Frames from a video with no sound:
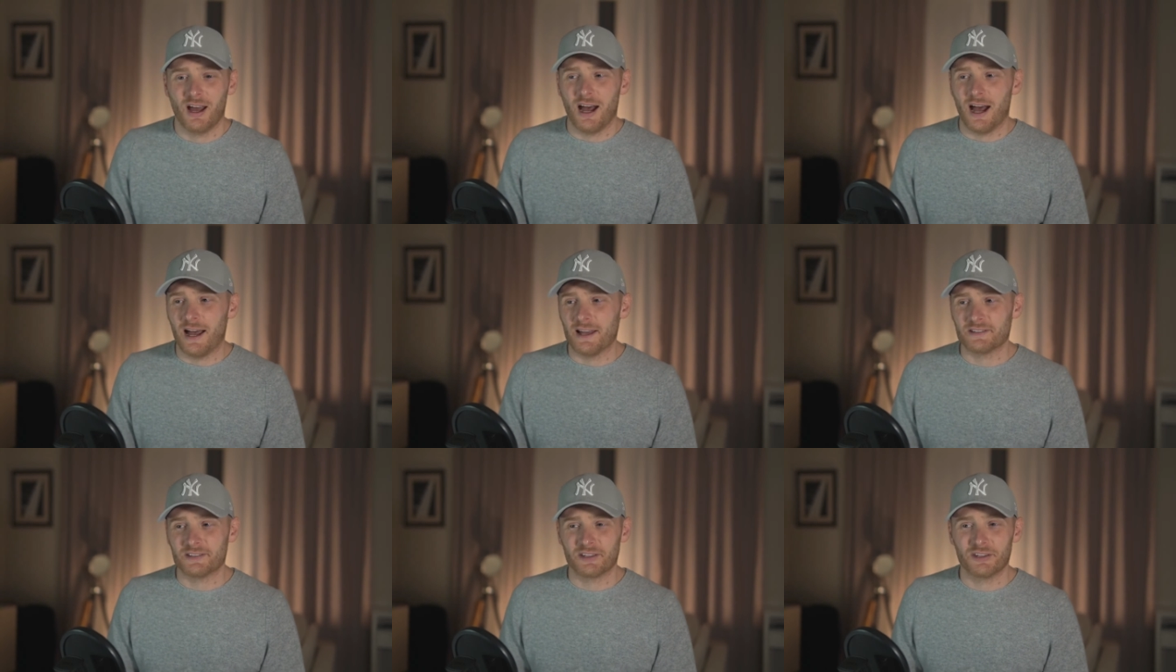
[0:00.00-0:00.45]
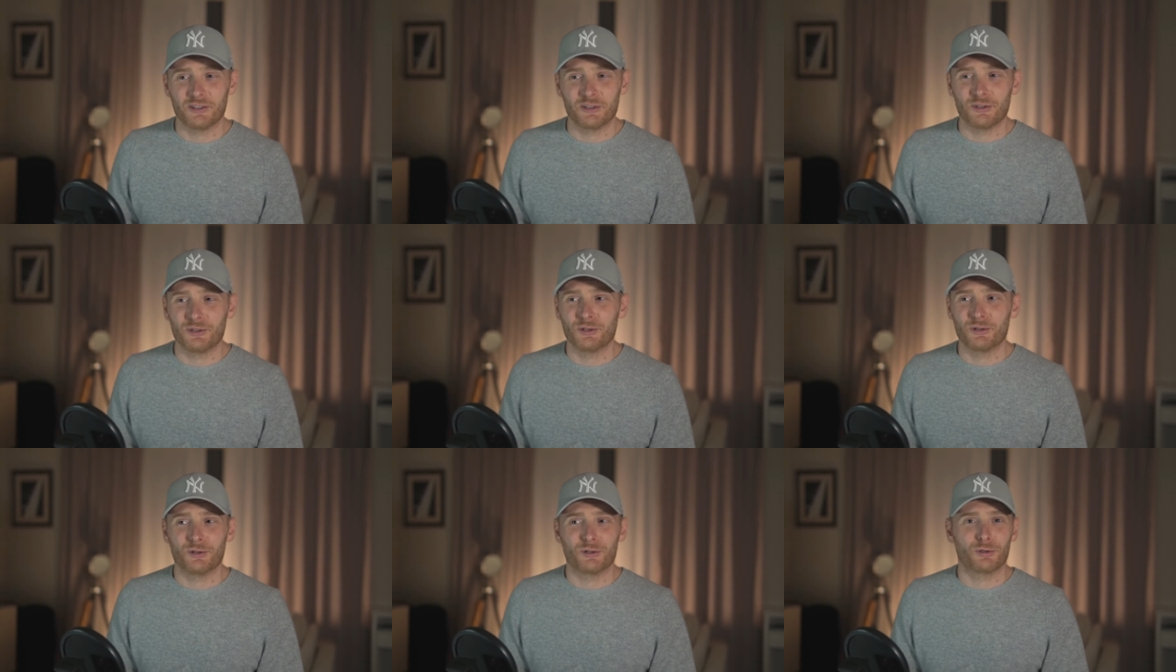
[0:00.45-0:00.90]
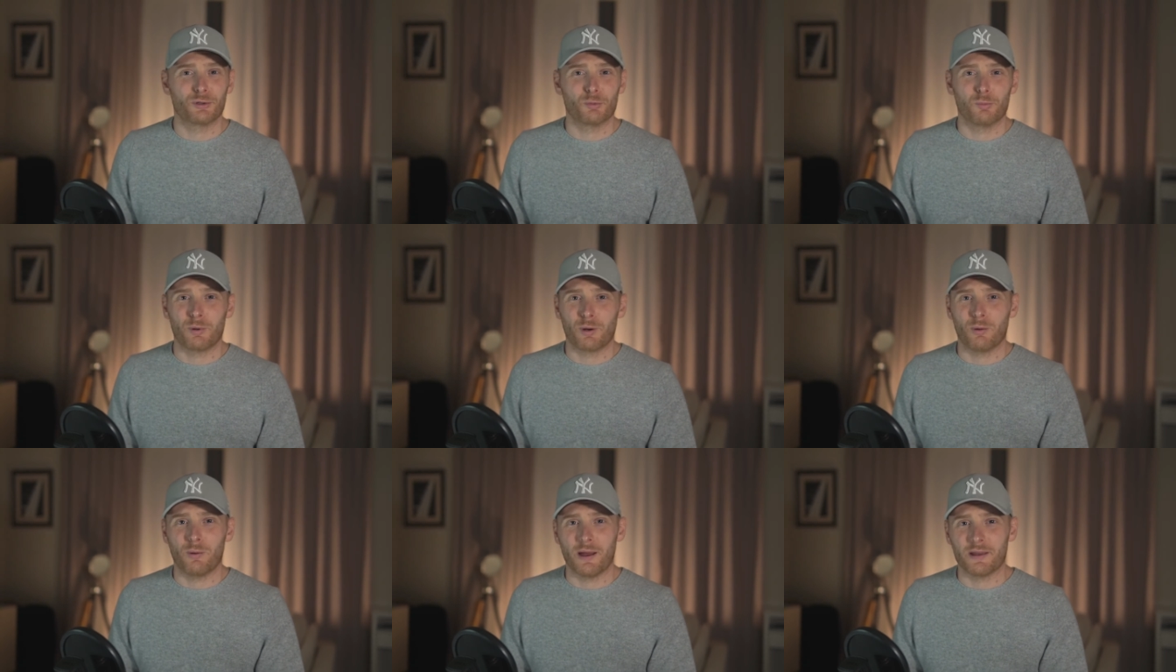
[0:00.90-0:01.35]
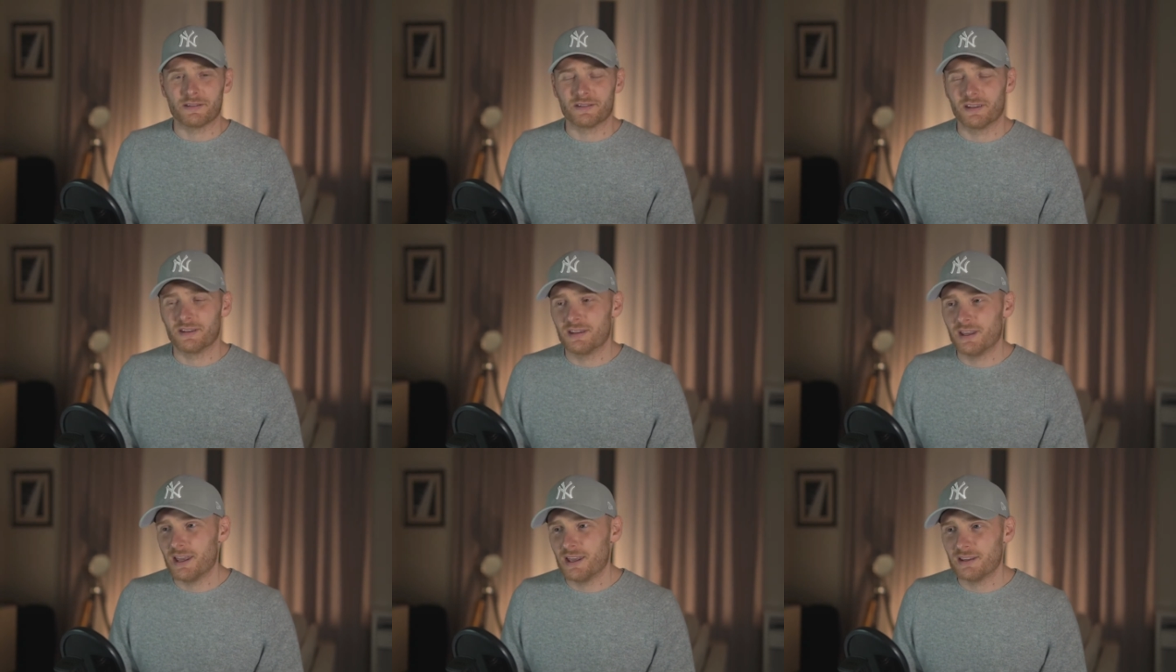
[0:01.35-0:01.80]
asking you to provide
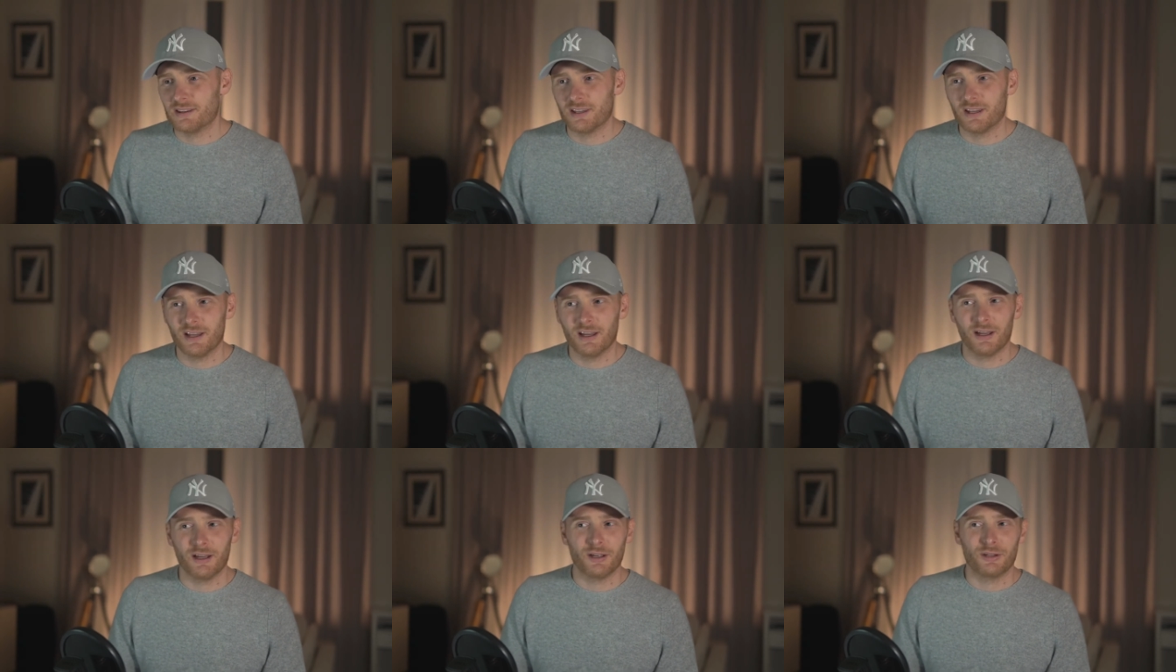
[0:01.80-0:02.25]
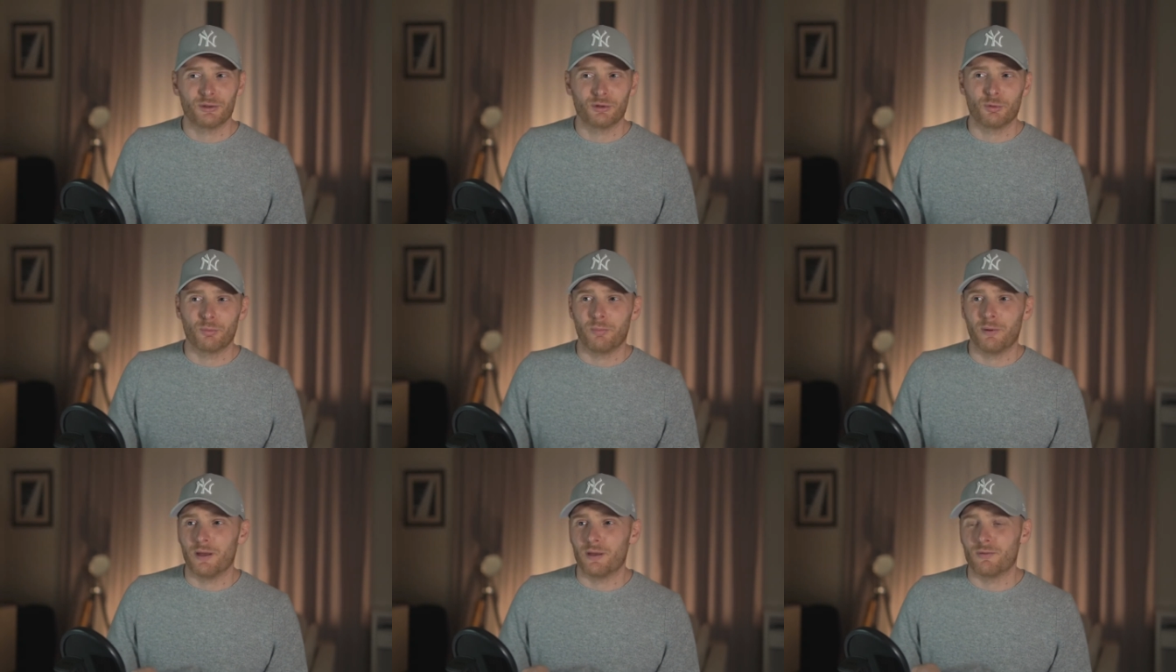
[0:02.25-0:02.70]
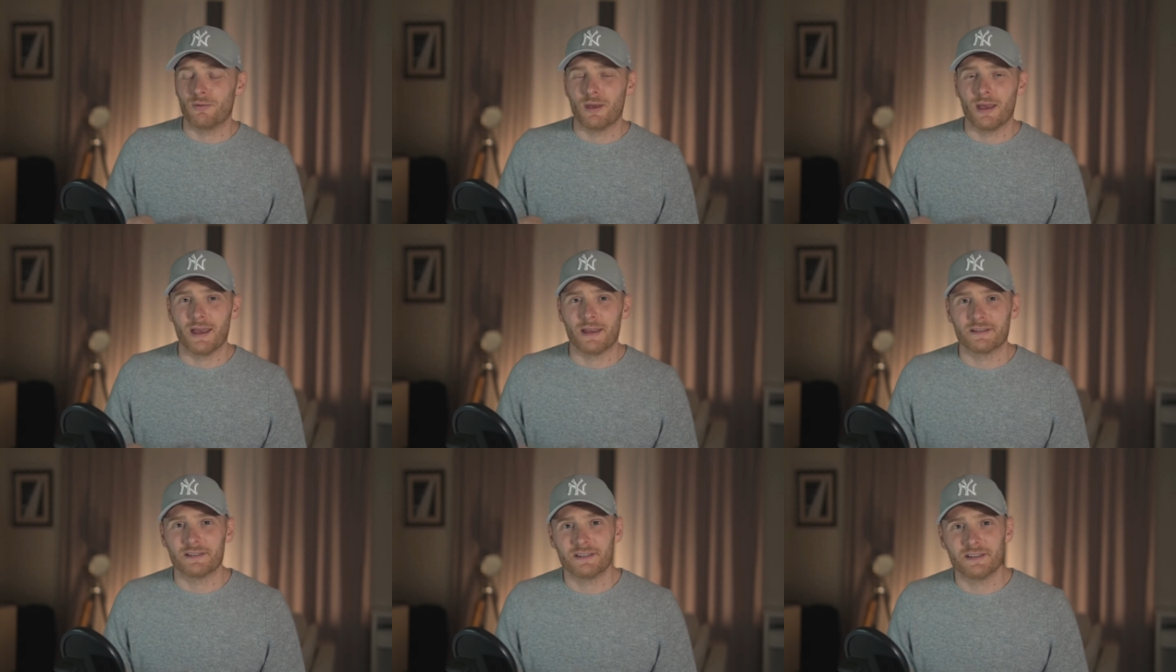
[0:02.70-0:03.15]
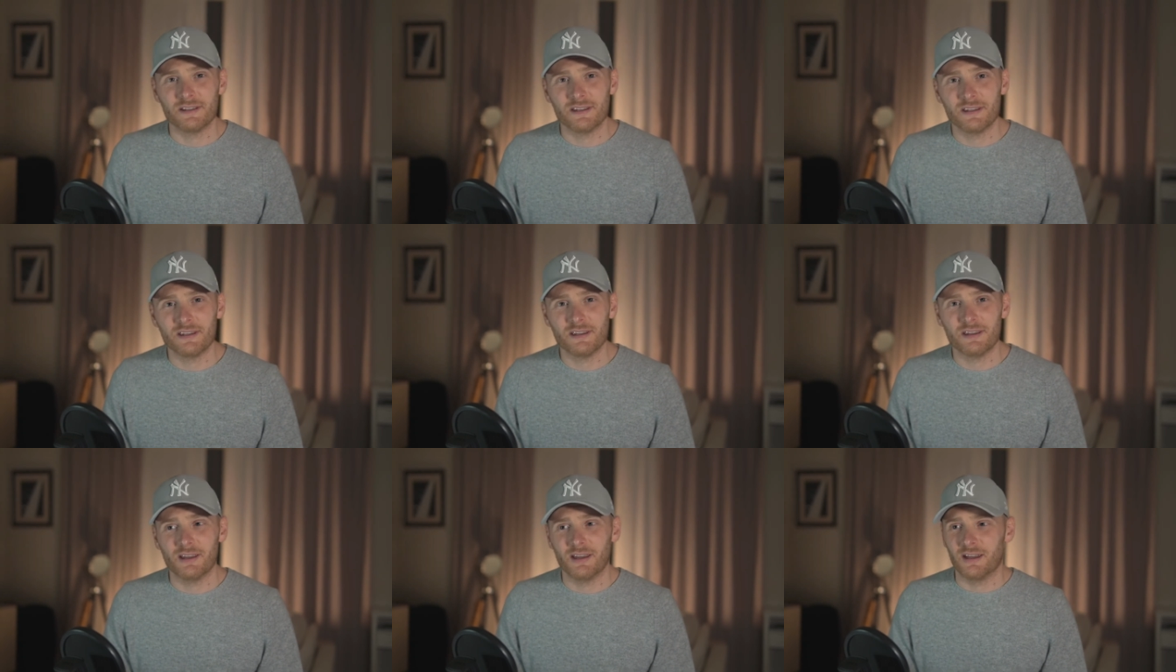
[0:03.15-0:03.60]
the data, to pay V A
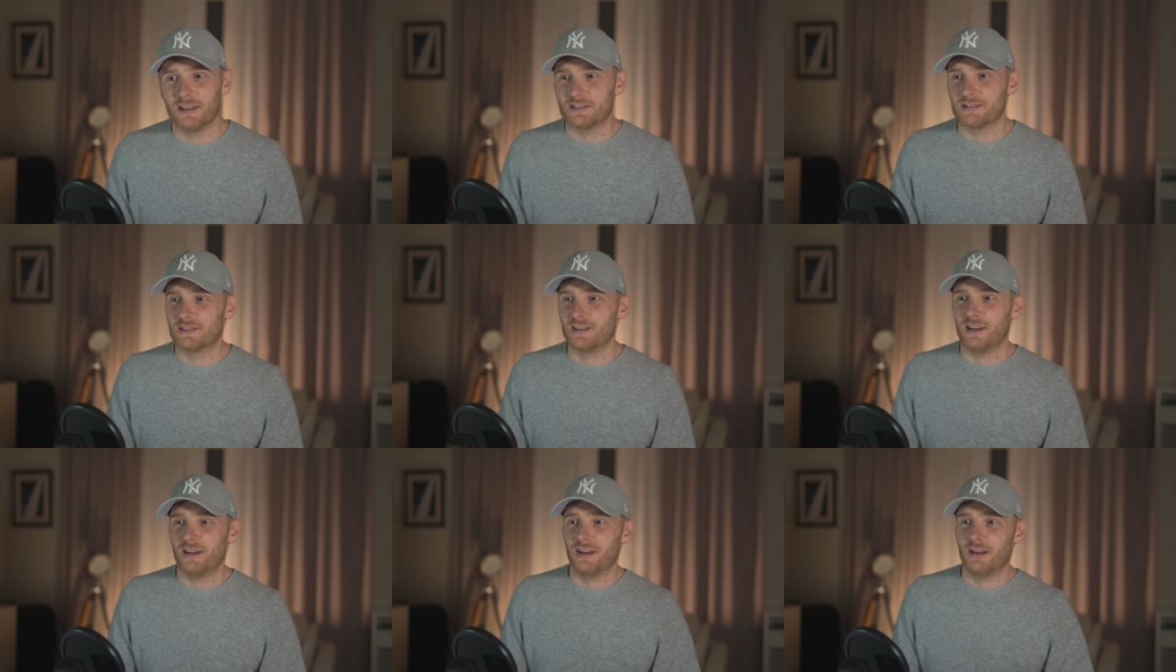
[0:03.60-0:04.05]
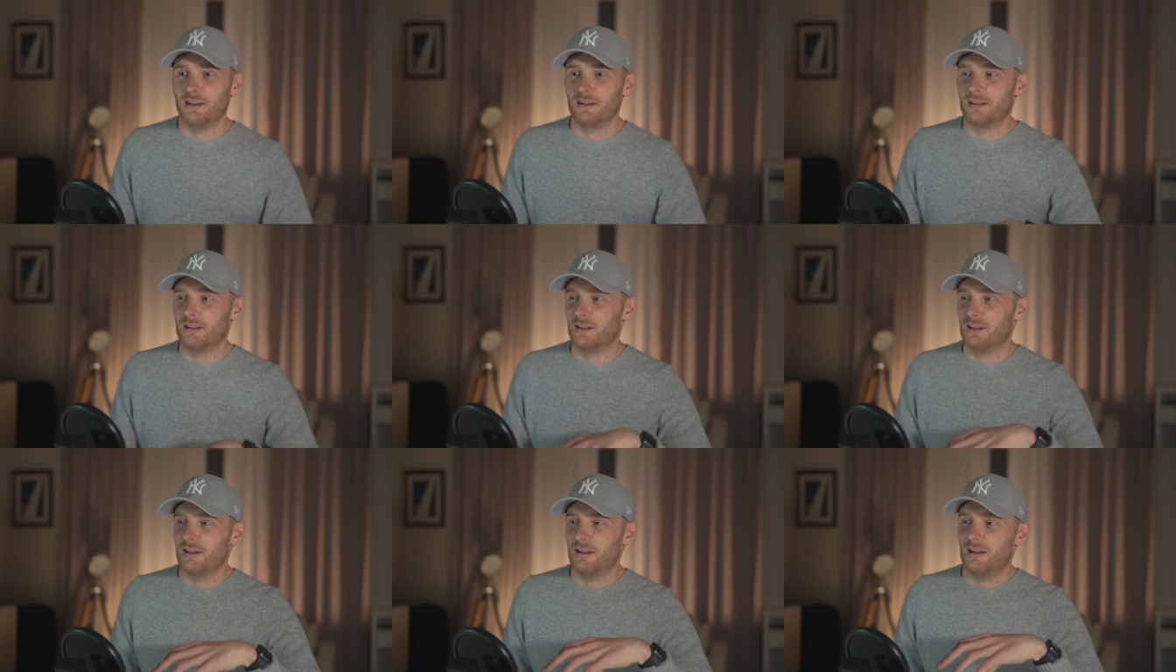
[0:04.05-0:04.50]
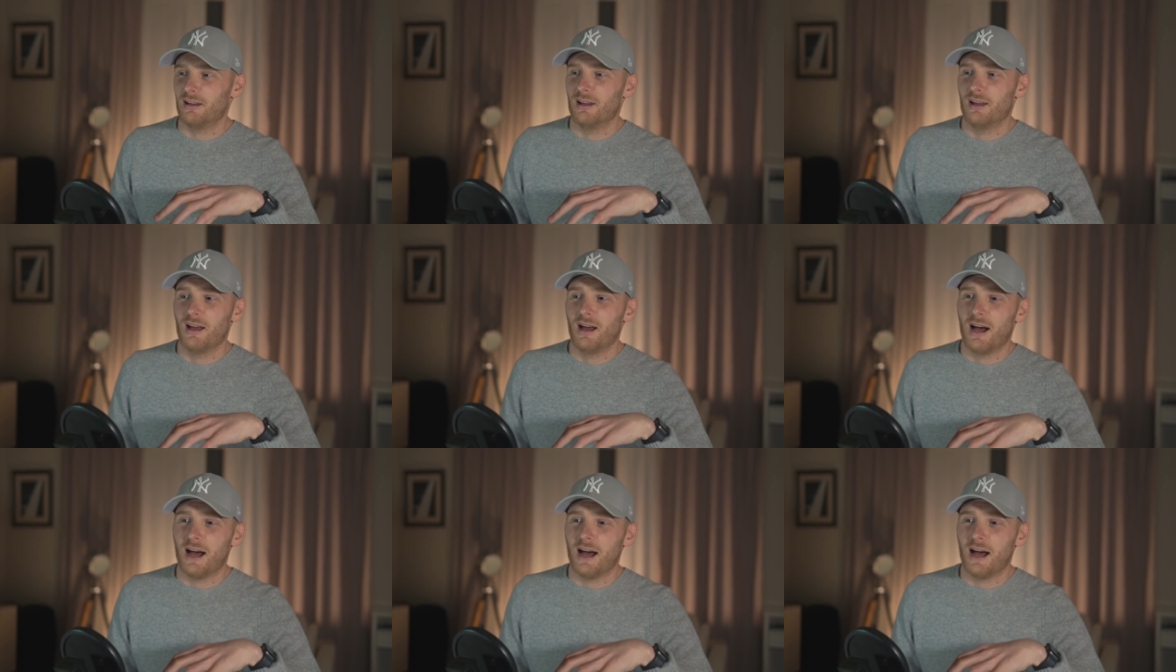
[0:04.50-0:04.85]
T, and then uh,